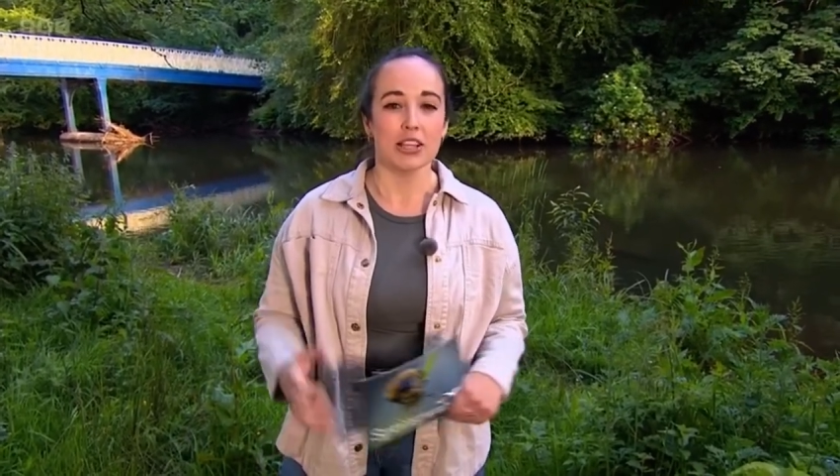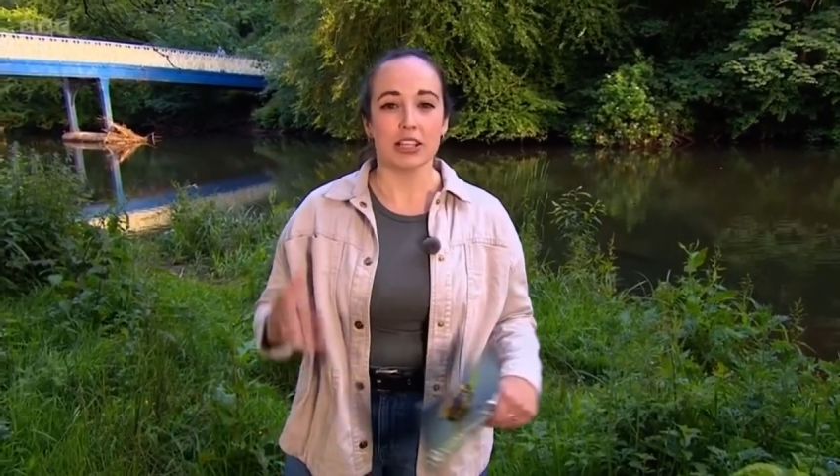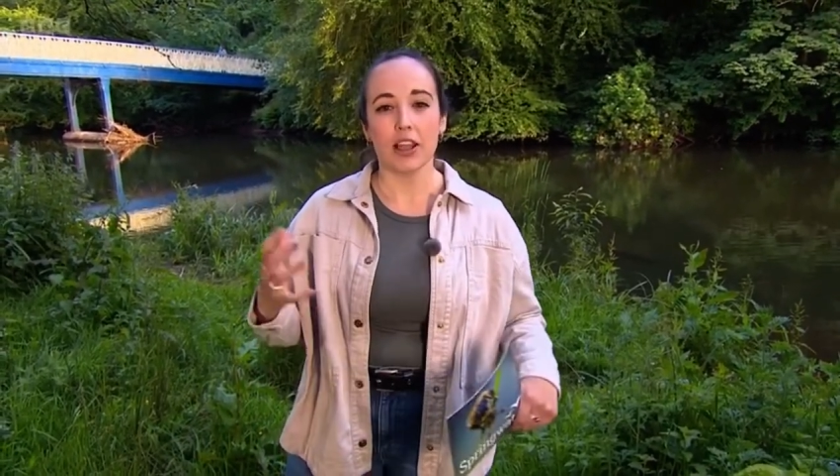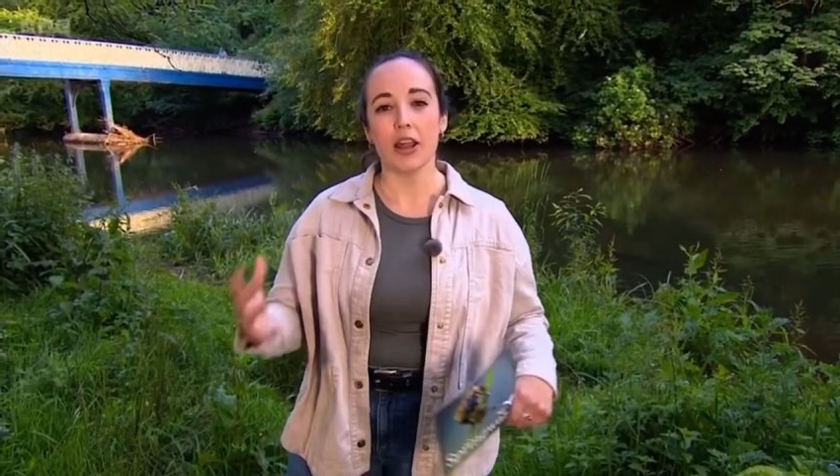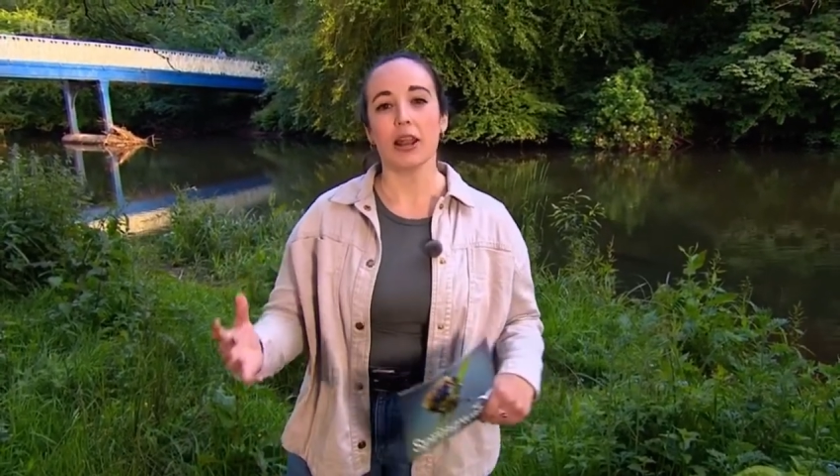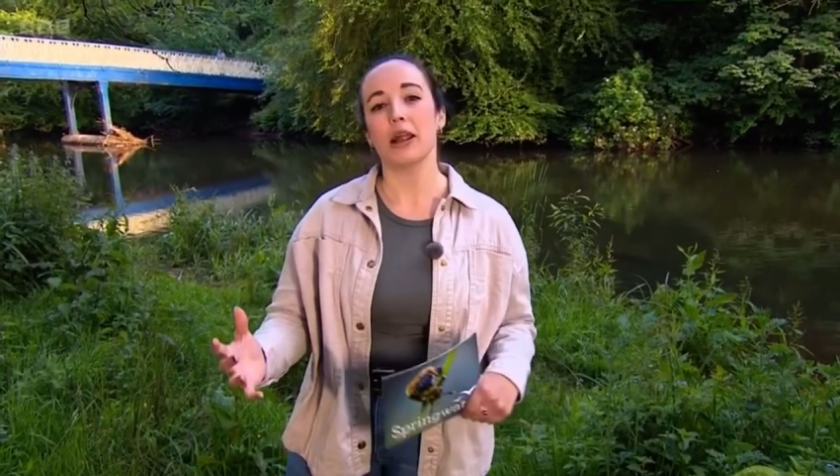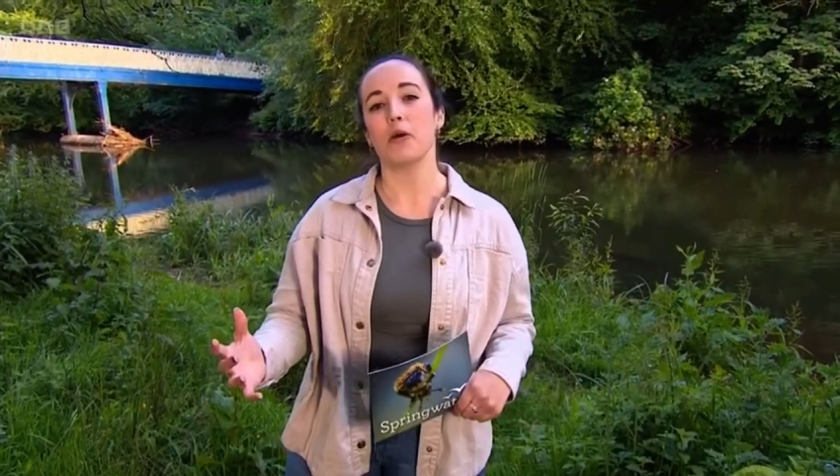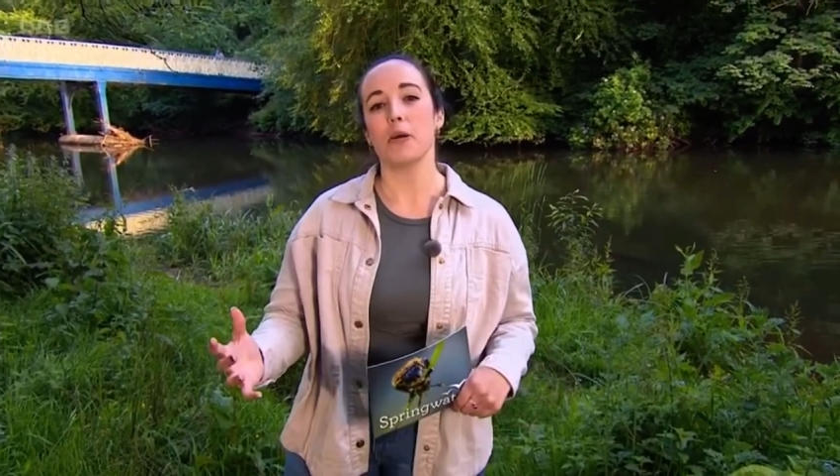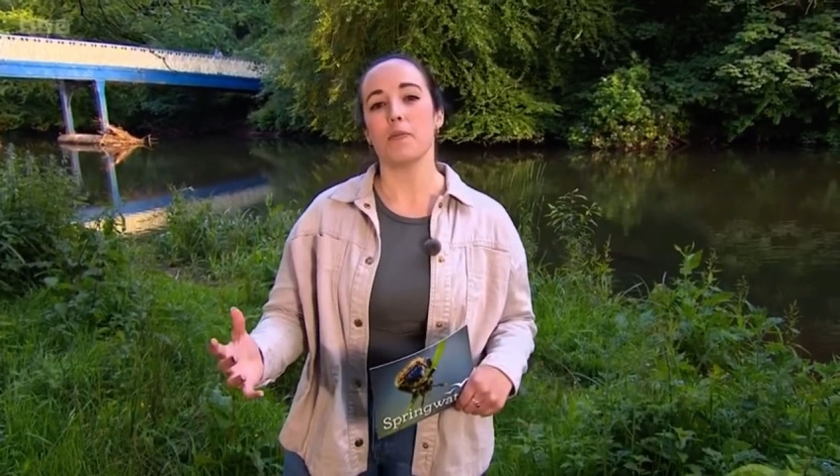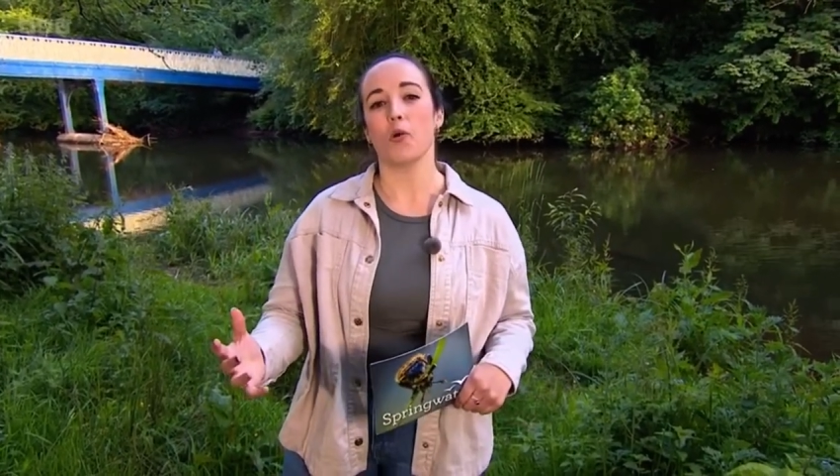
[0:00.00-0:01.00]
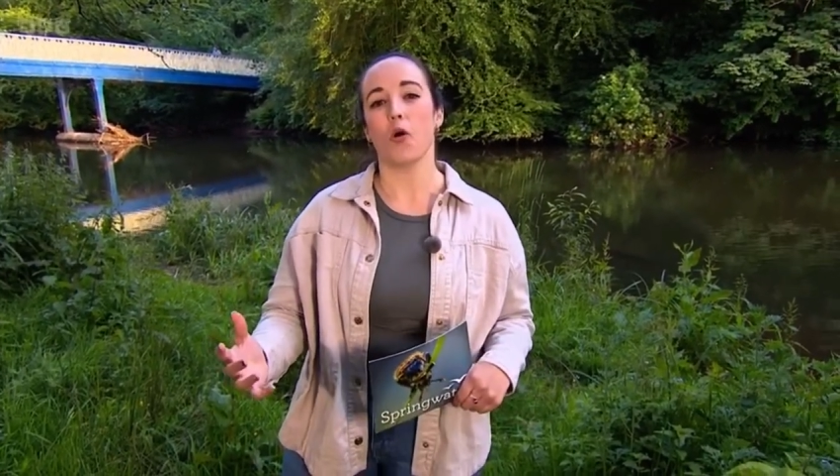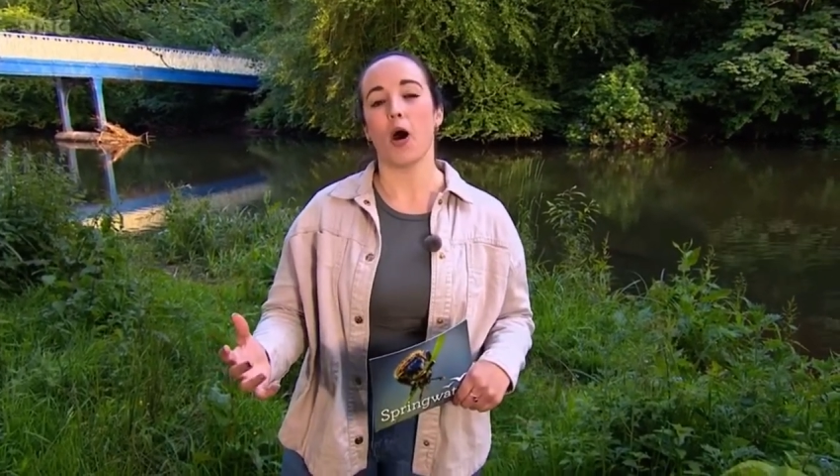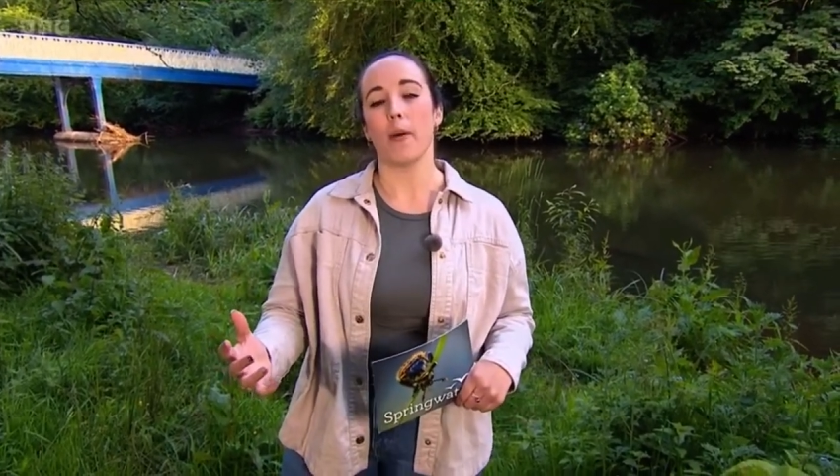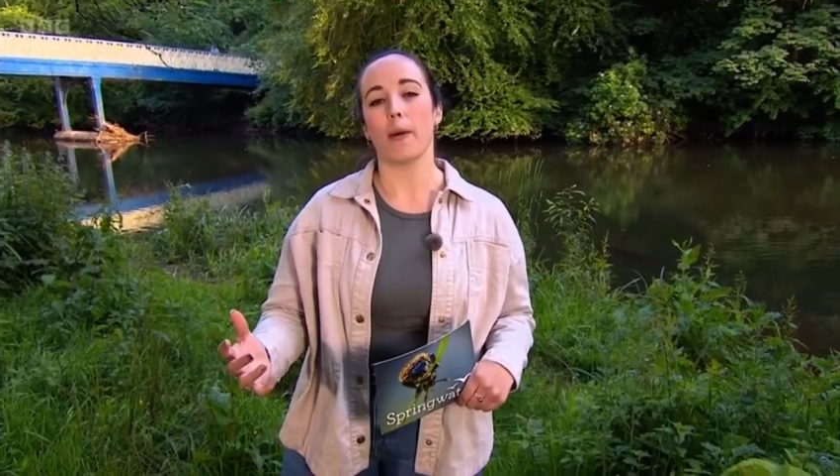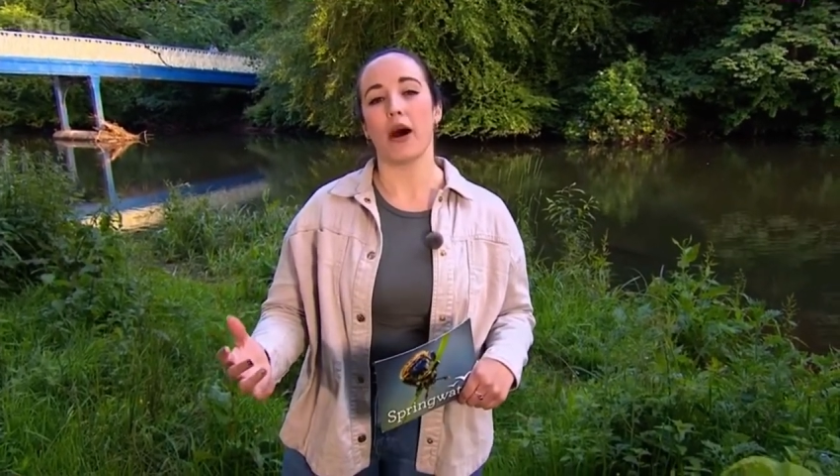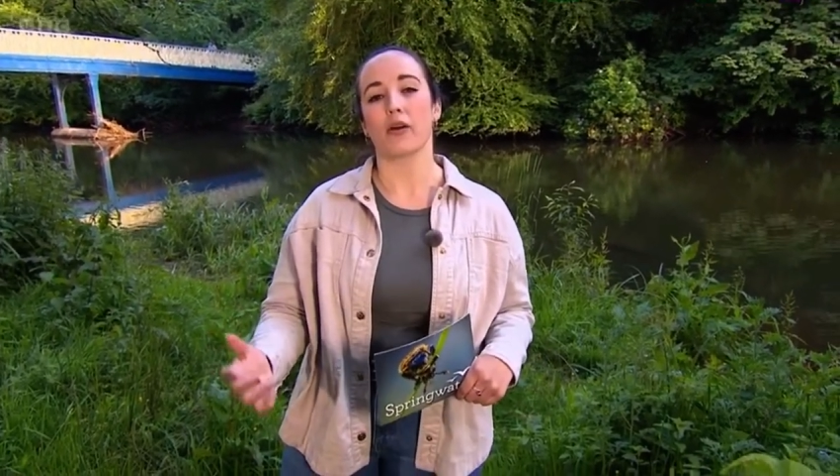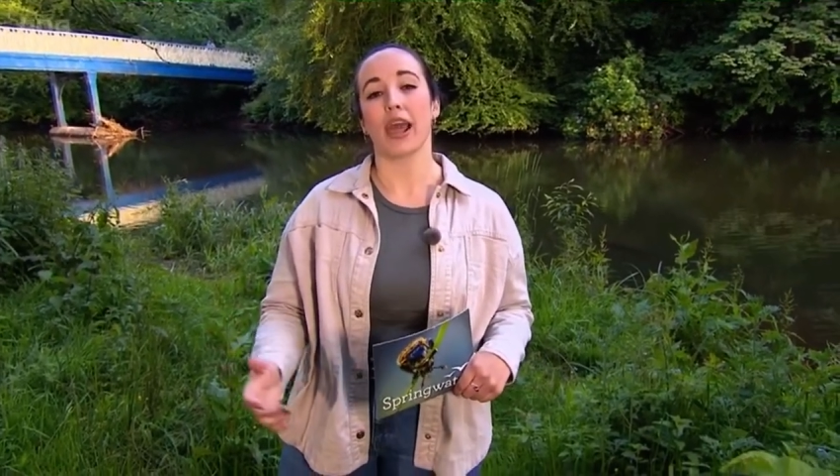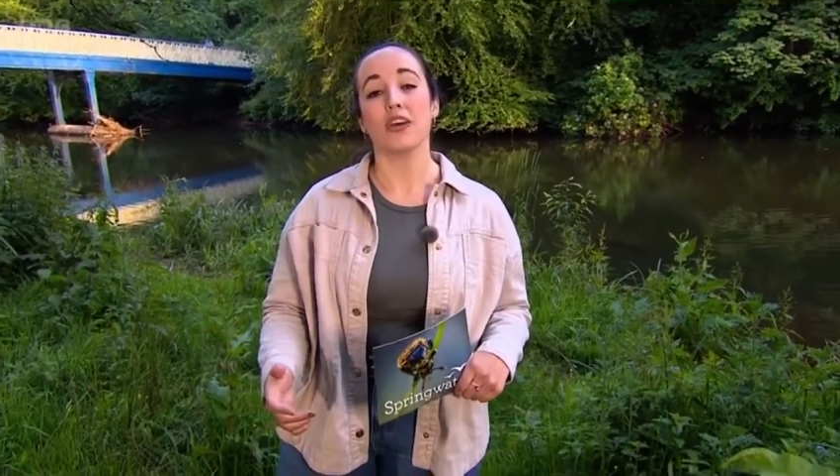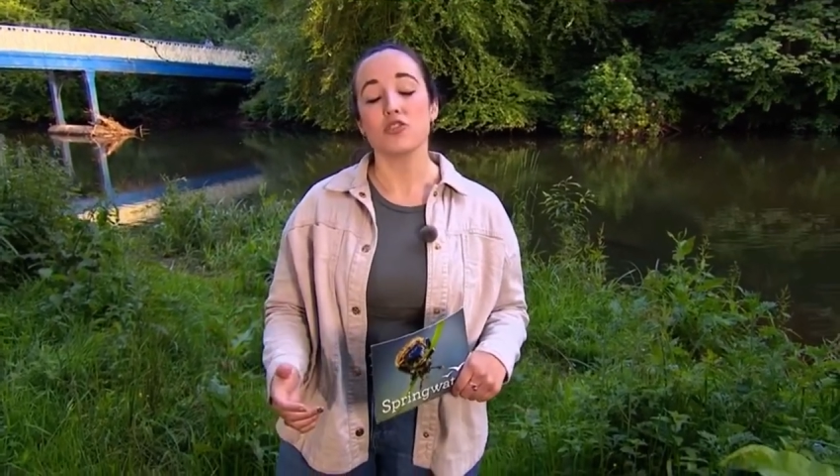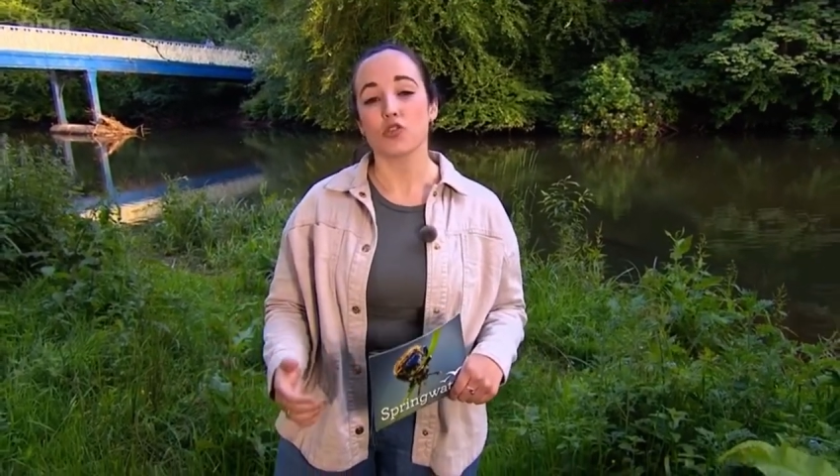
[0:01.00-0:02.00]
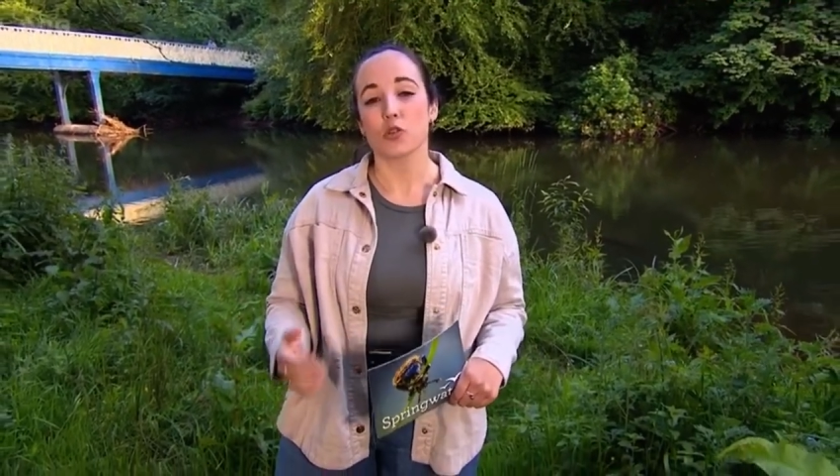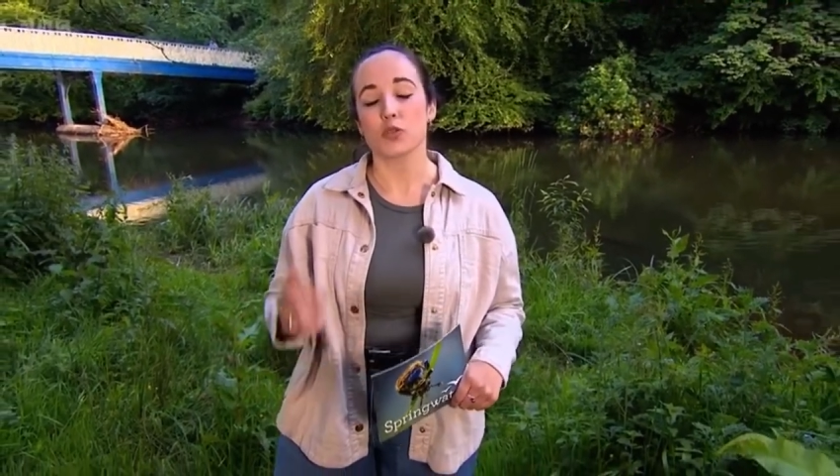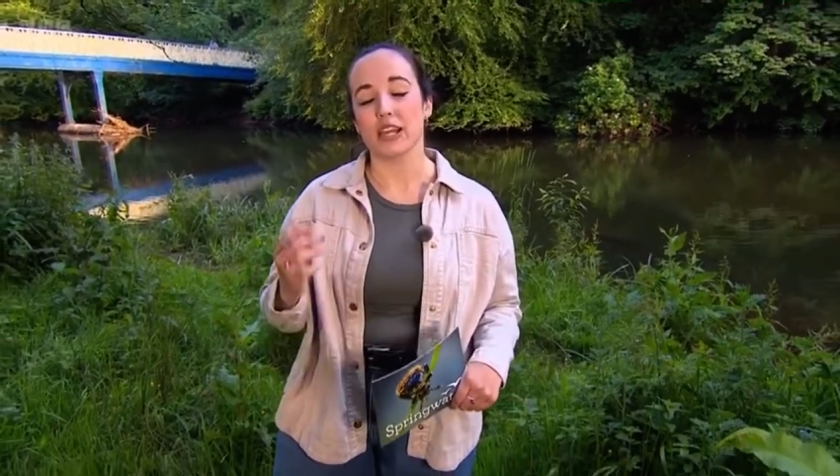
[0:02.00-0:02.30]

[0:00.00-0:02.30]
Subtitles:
to learn a little bit more about kestrels